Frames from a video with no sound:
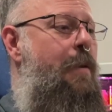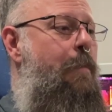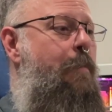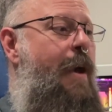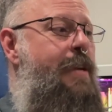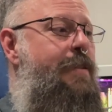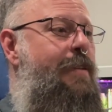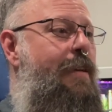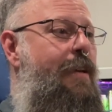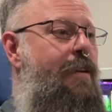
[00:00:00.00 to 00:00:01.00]

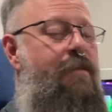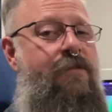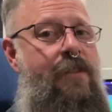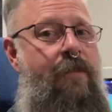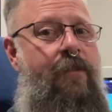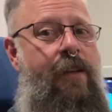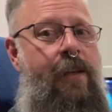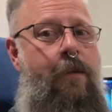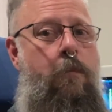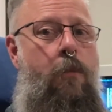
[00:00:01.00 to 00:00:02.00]
but
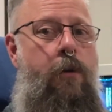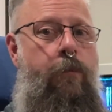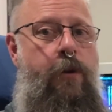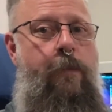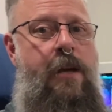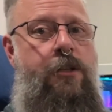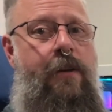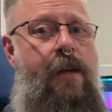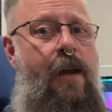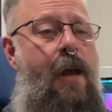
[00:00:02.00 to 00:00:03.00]
definitely more
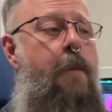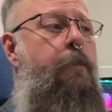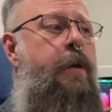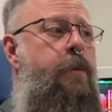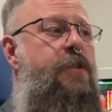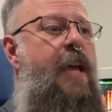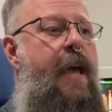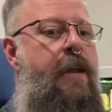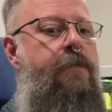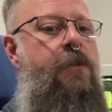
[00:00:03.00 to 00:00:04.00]
rudimentary. But it was
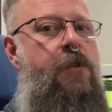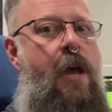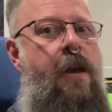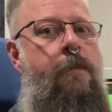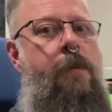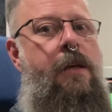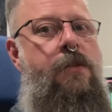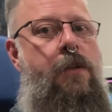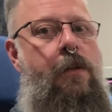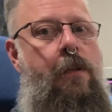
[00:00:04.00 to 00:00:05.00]
ahead of the time
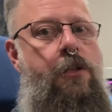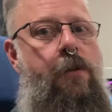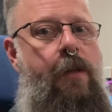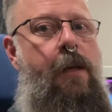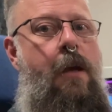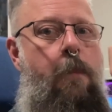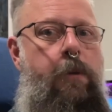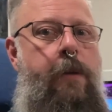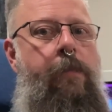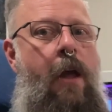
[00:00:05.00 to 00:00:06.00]
because you could literally
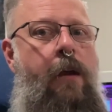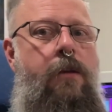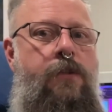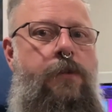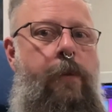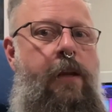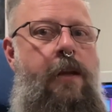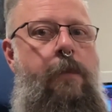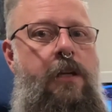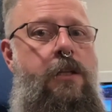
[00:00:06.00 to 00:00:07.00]
put a block, display an
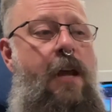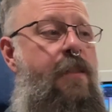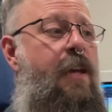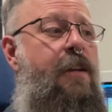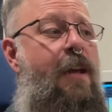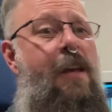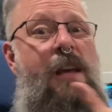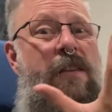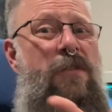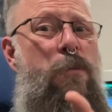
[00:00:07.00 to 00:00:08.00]
image, and then
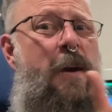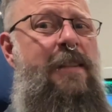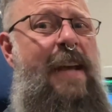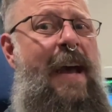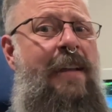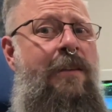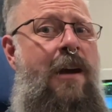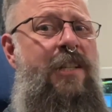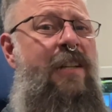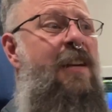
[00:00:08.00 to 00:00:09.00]
if you wanted to add
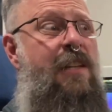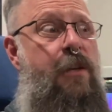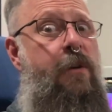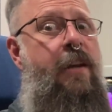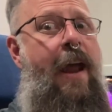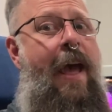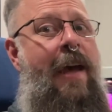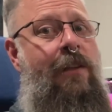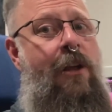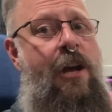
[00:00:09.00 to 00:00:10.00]
logic, you could
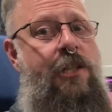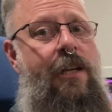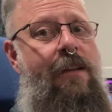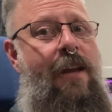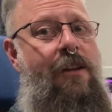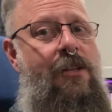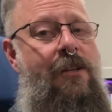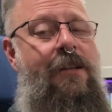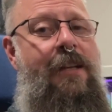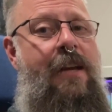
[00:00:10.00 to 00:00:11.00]
add logic, and
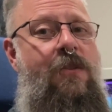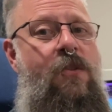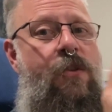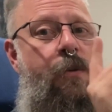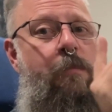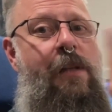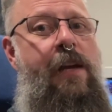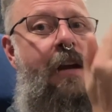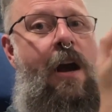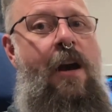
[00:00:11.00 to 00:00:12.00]
you could get to
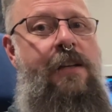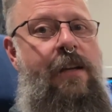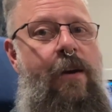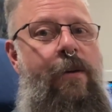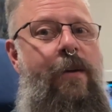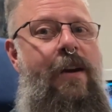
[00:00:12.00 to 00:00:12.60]
play audio.